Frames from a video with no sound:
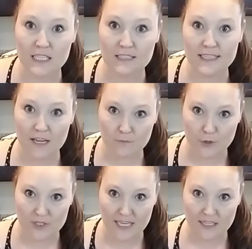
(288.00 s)
the
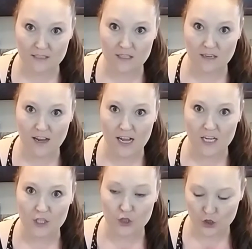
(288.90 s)

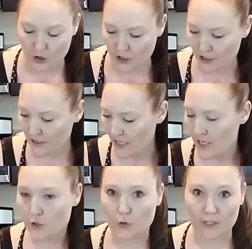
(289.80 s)
10% sugar,
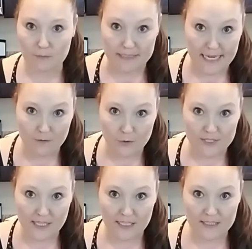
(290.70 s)
so it'll give me a
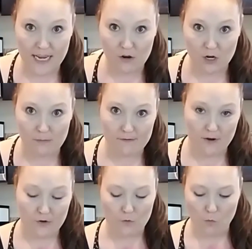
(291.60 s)
10% alcohol by
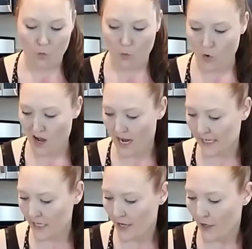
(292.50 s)
volume
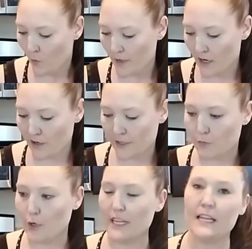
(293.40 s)
wine, we are gonna
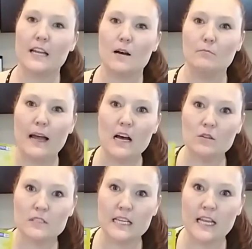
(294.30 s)
put in
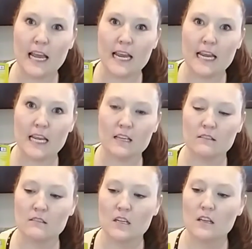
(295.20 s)
about a
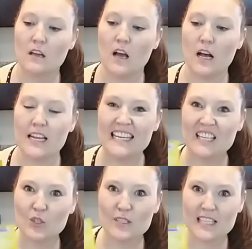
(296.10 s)

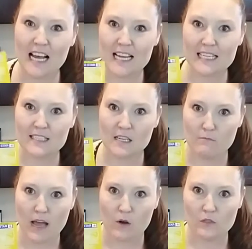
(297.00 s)
nickel size
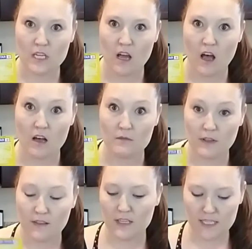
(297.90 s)
amount of
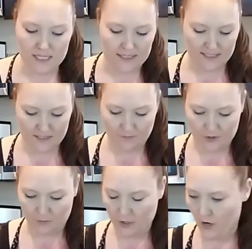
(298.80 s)
the yeast.
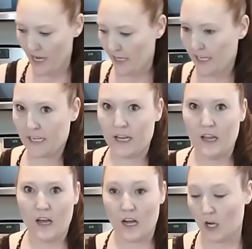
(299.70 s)
So let me go ahead and
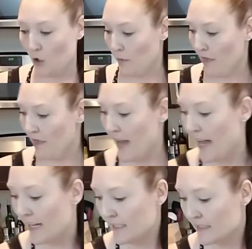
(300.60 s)
open
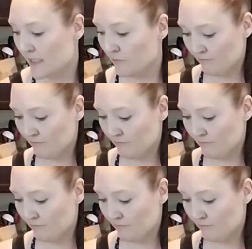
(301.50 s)
that.